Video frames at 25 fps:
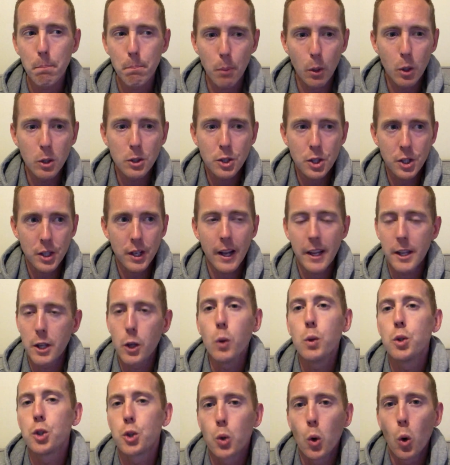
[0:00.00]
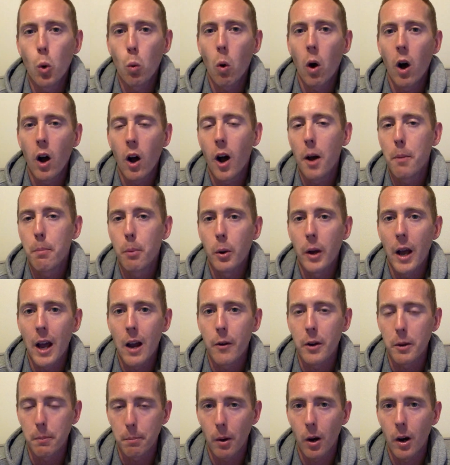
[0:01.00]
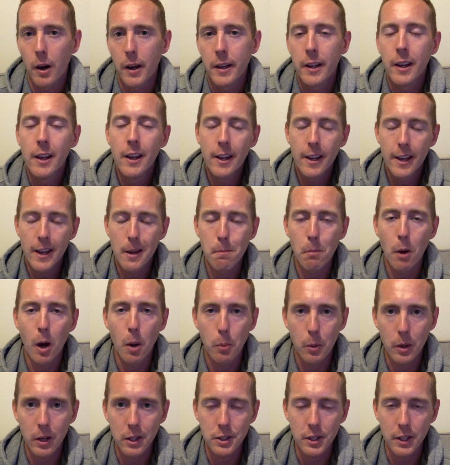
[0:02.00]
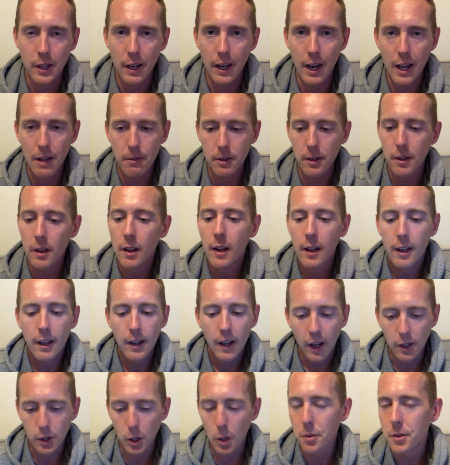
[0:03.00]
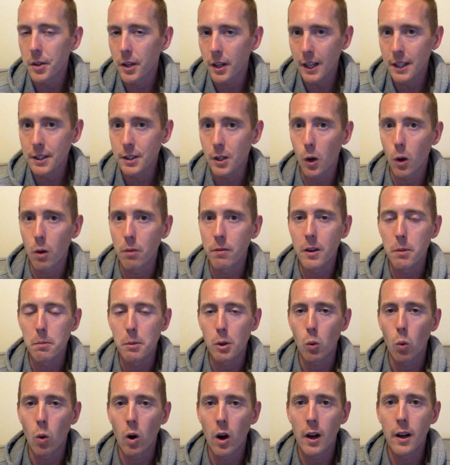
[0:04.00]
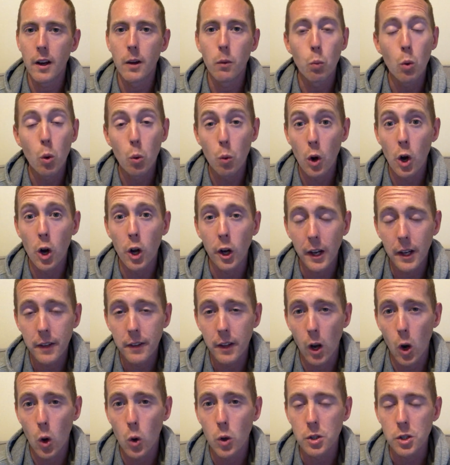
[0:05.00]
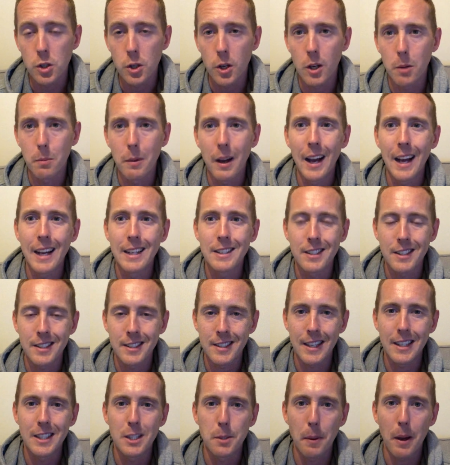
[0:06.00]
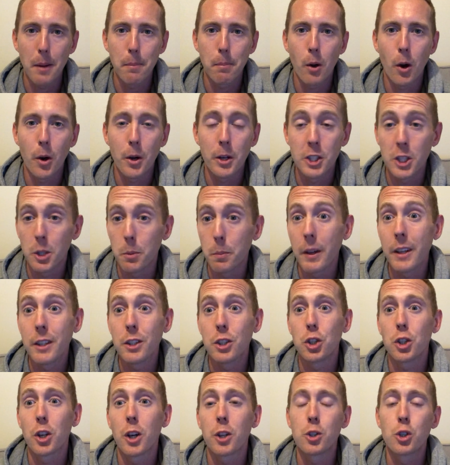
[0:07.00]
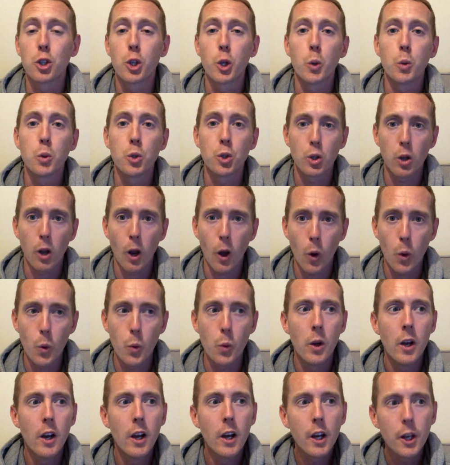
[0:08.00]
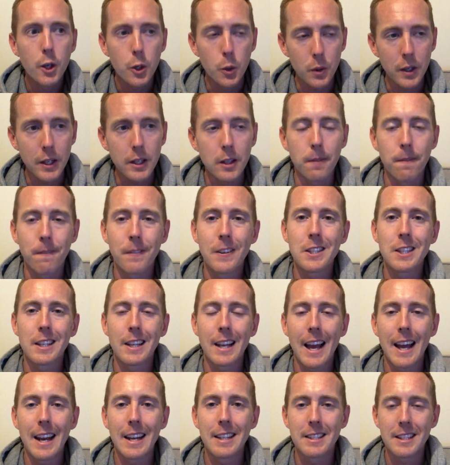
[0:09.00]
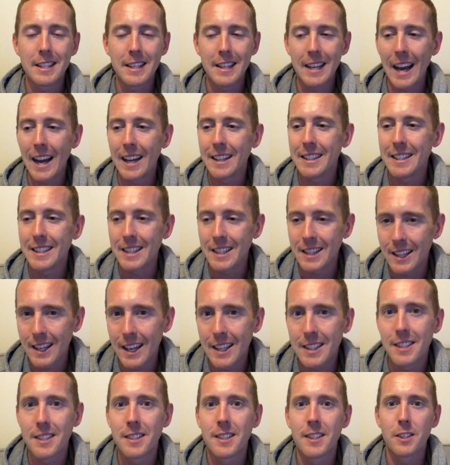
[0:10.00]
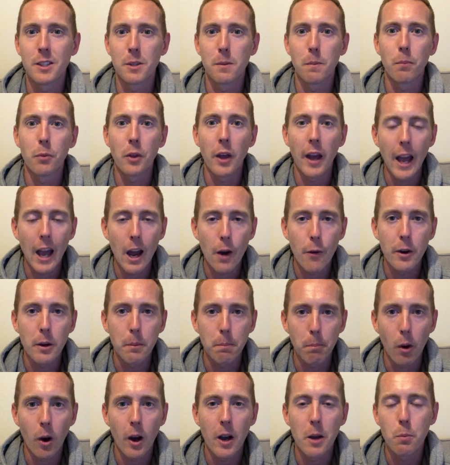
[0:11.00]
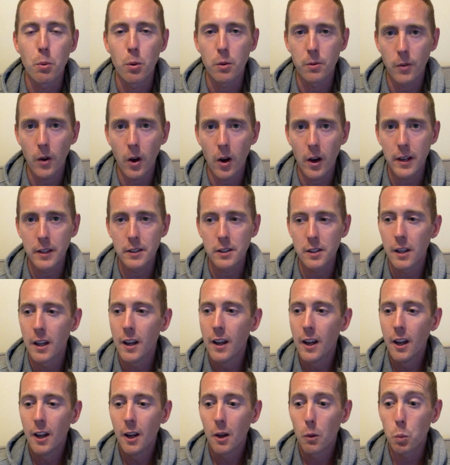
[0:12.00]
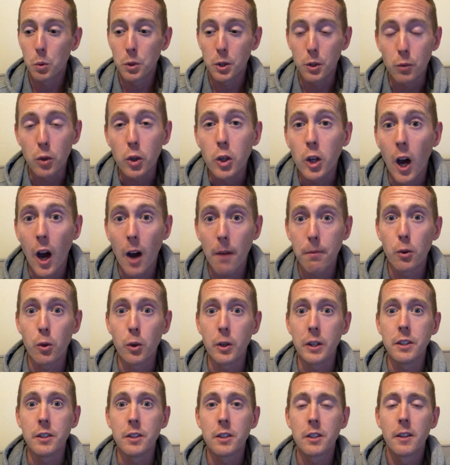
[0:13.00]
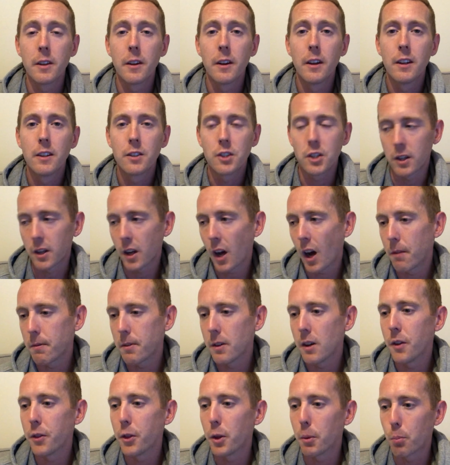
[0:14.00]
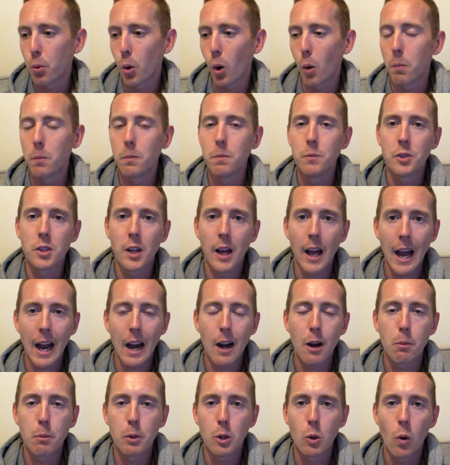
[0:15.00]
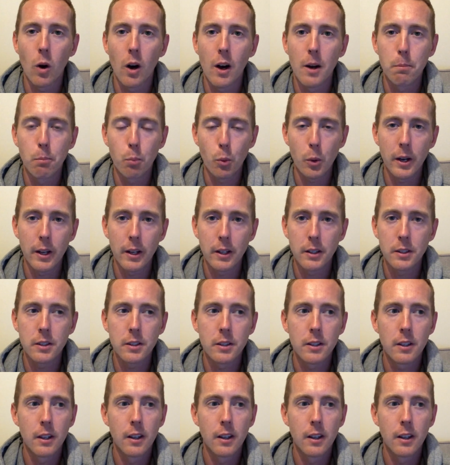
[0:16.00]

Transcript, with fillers: But today you saw why I put Eric Bailly in my predicted 11. I don't think Lindelof and Maguire will work in the long term as the centre back partnership. It's just too slow. You need the physicality and the athleticism that Eric Bailly provides with the recoveries to cover the problems that Harry Maguire brings